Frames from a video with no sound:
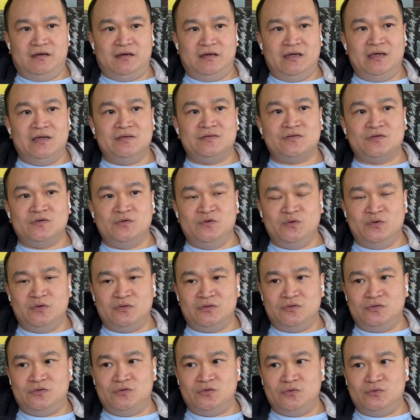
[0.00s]
it's
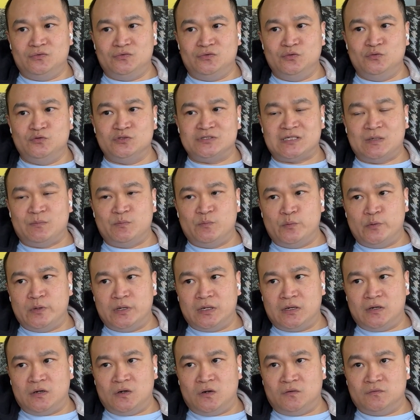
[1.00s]
good to do some
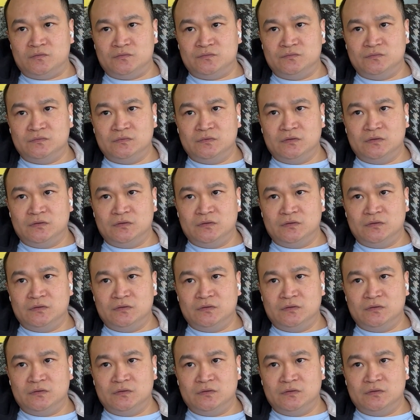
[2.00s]
work on